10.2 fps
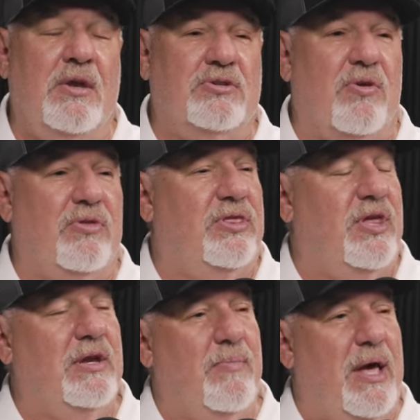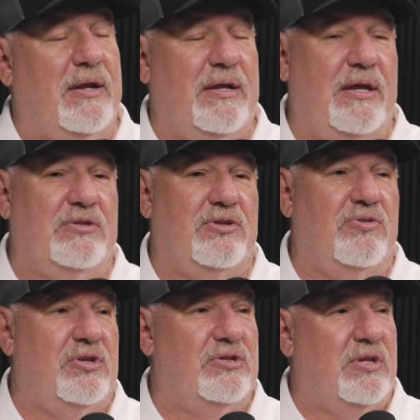So the thing about it is,
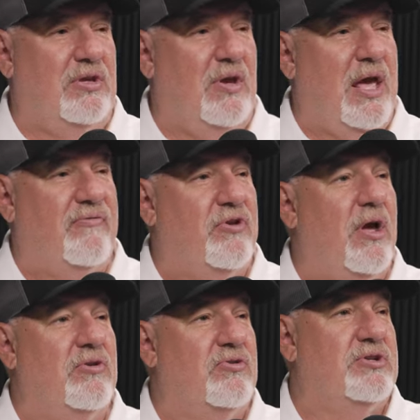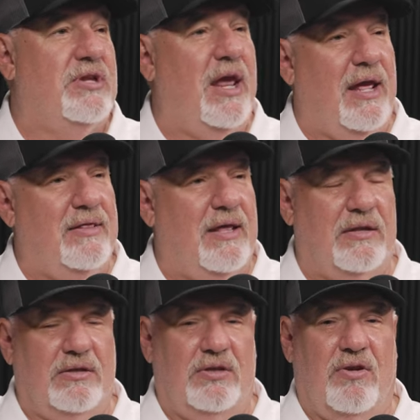you just you have to understand
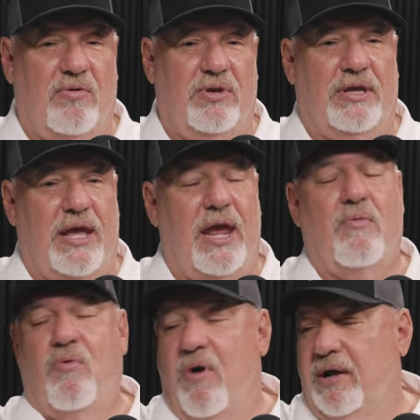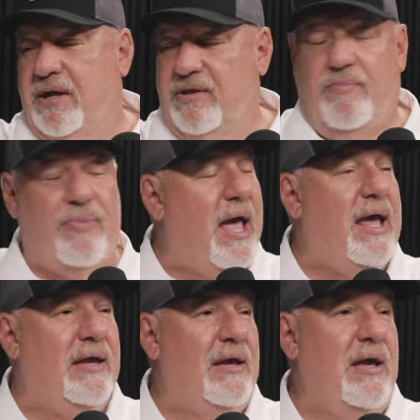that you know you can't walk in the
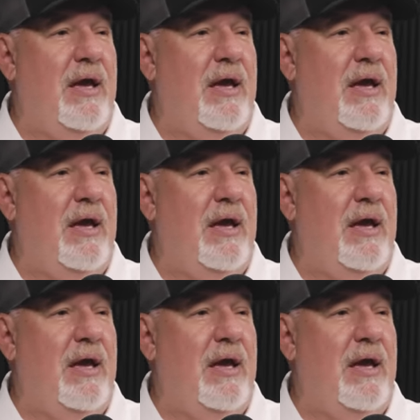bay.